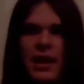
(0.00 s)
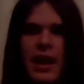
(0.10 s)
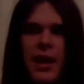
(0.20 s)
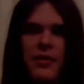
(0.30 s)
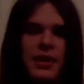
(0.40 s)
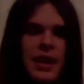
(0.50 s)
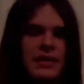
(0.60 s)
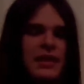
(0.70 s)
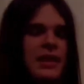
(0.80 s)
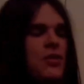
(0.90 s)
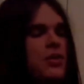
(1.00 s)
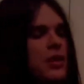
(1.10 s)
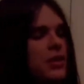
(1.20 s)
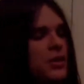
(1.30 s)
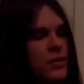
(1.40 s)
And now the next thing you're
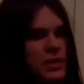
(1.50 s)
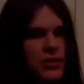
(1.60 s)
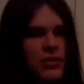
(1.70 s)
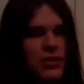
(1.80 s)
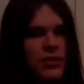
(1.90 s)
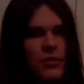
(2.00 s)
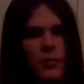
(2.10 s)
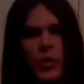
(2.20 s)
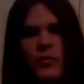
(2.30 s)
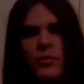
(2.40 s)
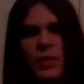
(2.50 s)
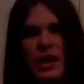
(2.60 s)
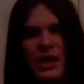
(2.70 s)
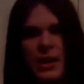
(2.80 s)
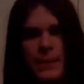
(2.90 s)
going to do is you're going to remove the
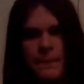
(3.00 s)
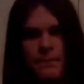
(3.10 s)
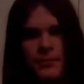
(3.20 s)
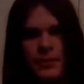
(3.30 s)
pinky,